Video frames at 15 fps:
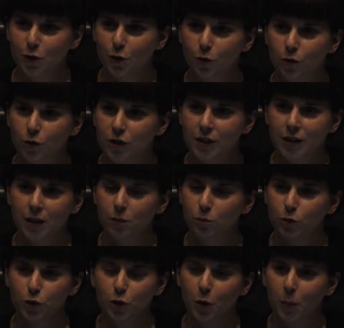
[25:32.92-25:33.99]
so the team
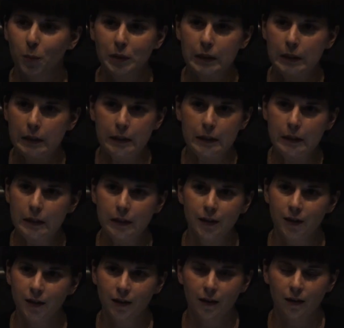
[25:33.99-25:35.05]
was
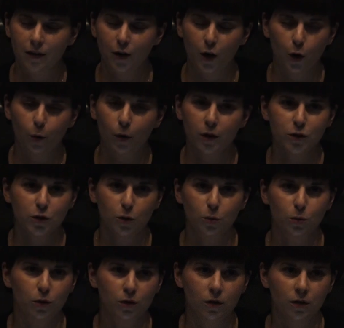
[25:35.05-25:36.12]
completely across the
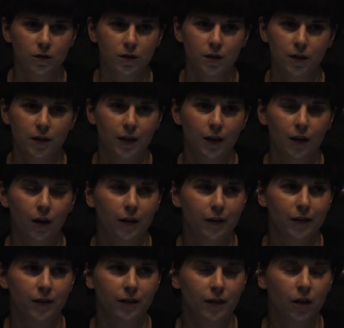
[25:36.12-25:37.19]
world. They got
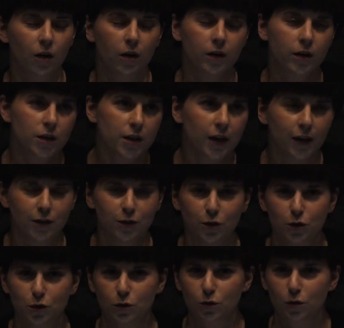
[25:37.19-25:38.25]
an architect to
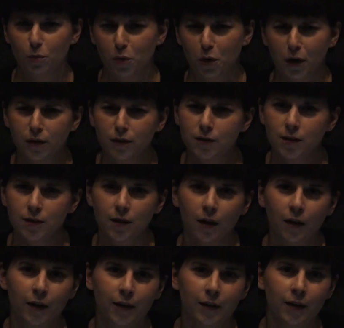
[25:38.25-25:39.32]
do the product
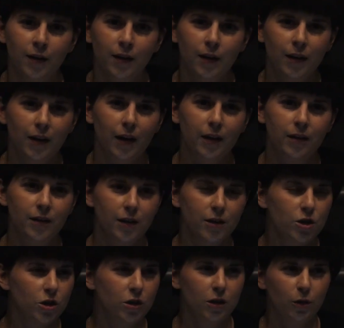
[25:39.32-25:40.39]
design, and the
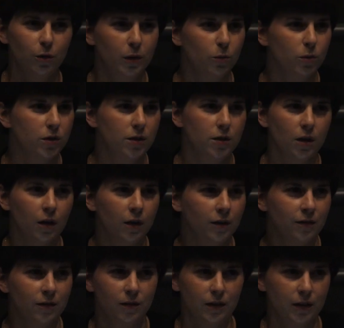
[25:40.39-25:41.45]
engineering was
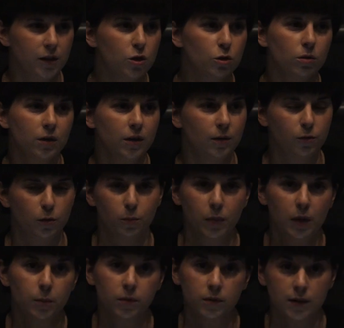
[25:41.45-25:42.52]
done literally from
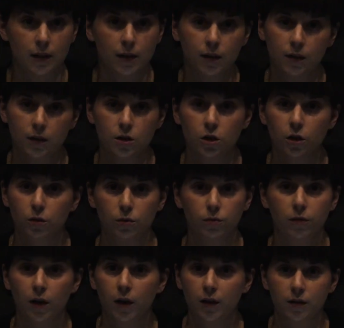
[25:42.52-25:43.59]
people sending each other
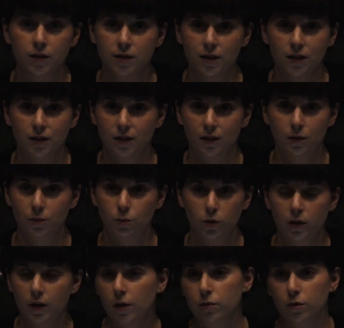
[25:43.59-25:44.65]
files, and they were
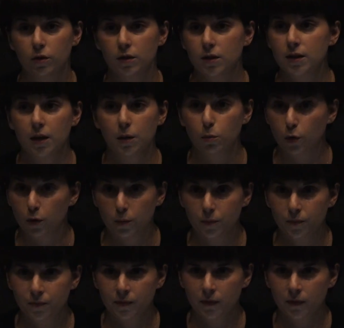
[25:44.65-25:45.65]
never in the same room.